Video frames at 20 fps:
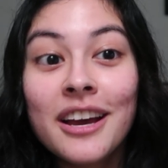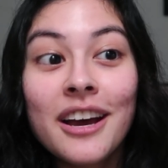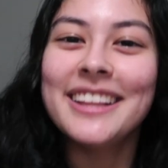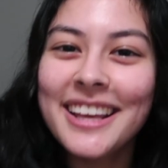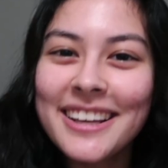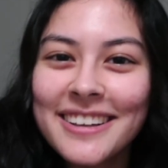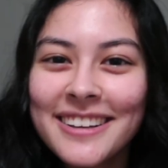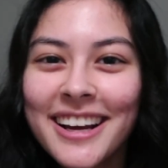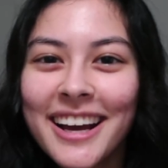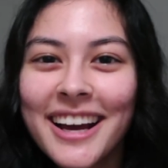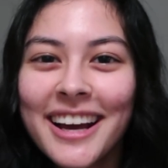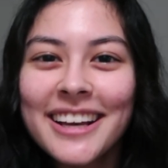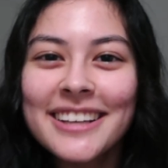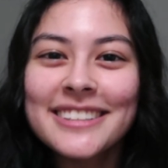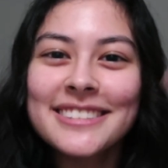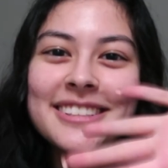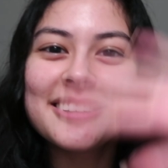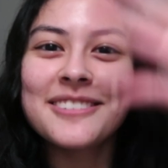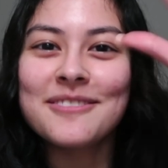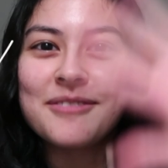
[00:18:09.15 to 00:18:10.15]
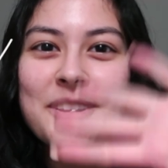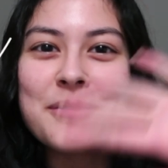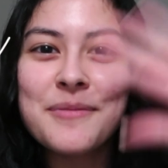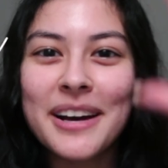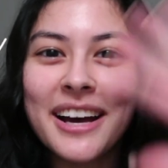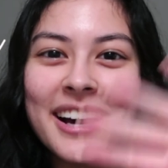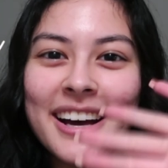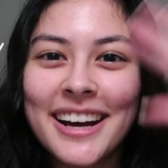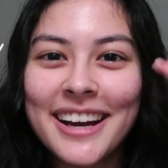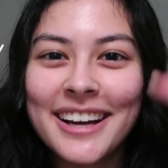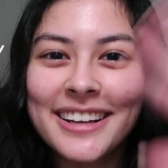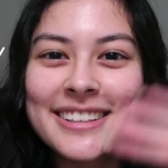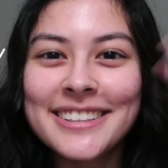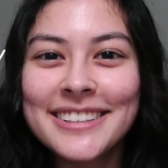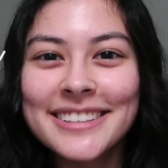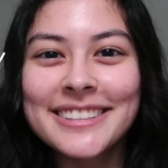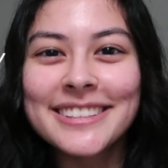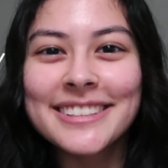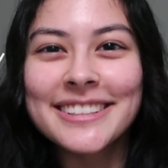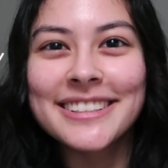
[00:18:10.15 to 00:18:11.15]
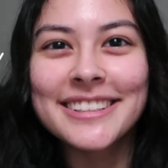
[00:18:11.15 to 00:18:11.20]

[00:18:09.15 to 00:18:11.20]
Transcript: Thank you guys. Bye bye.